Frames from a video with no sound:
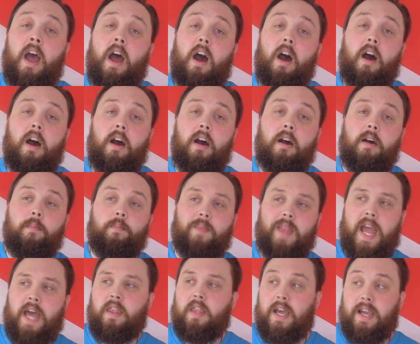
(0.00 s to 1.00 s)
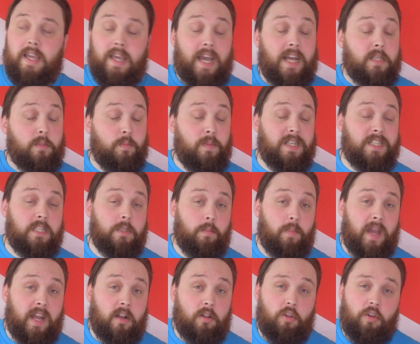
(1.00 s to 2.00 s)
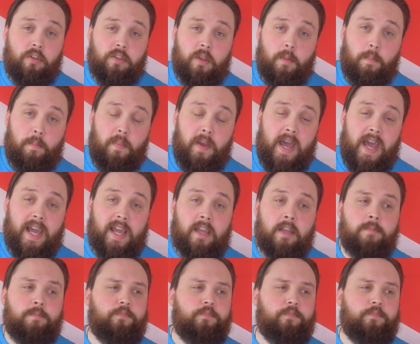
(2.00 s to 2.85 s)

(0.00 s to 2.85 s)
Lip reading: and that gas mixing panel on the back.